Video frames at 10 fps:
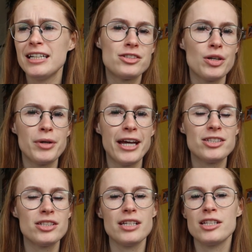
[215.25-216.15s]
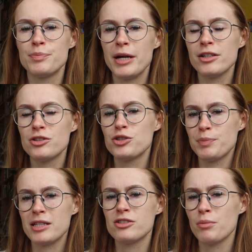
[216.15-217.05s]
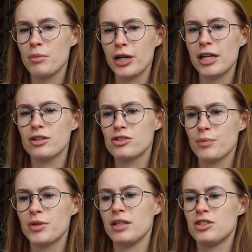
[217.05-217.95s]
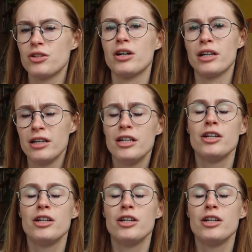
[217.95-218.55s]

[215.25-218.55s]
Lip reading: In some cases, it's better to spend some money on something that you're gonna